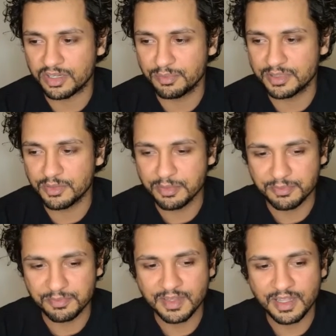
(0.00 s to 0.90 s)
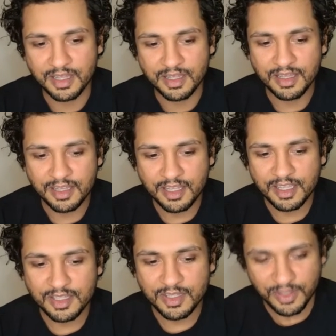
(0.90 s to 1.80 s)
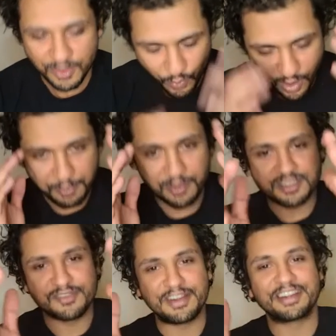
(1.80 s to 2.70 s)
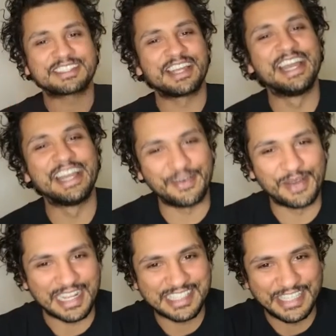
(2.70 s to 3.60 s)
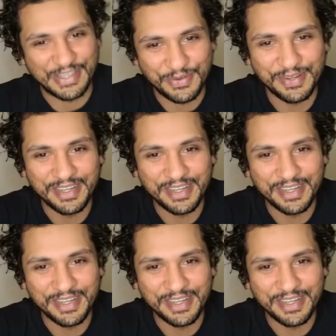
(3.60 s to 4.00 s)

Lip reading: you are perseverance when I see you.